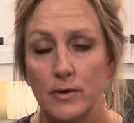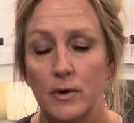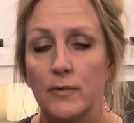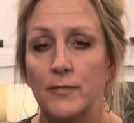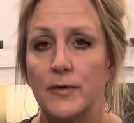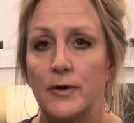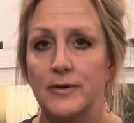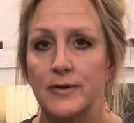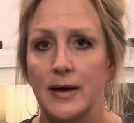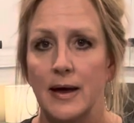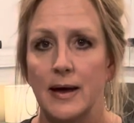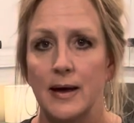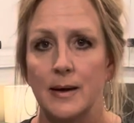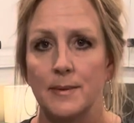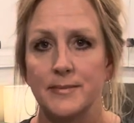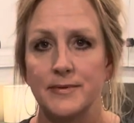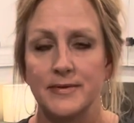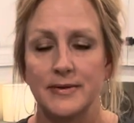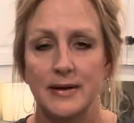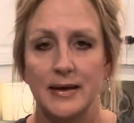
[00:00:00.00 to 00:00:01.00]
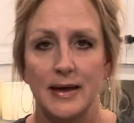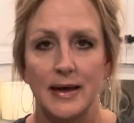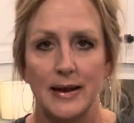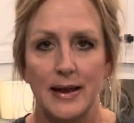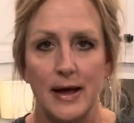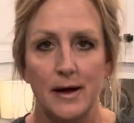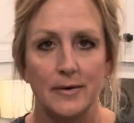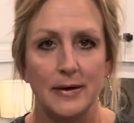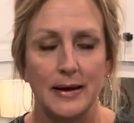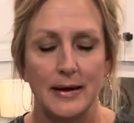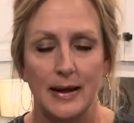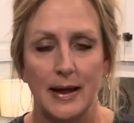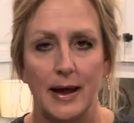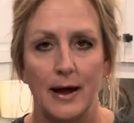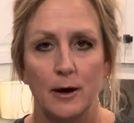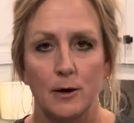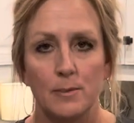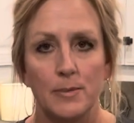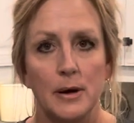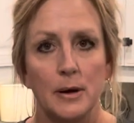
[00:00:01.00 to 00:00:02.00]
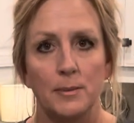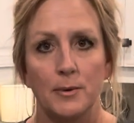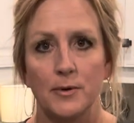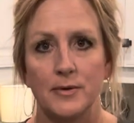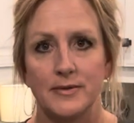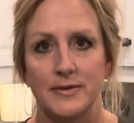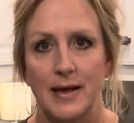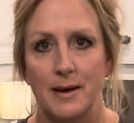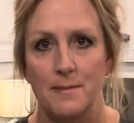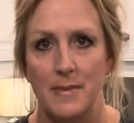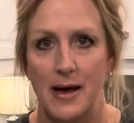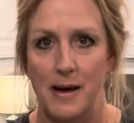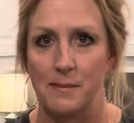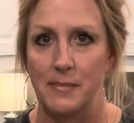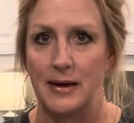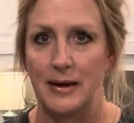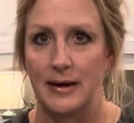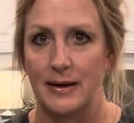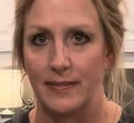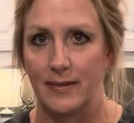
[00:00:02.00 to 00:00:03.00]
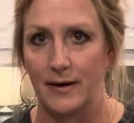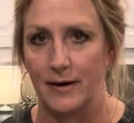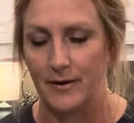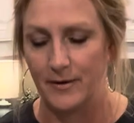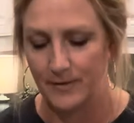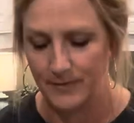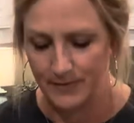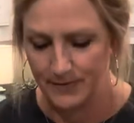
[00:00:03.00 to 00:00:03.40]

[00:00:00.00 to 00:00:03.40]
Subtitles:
a few times to get out any air bubbles that might be in there.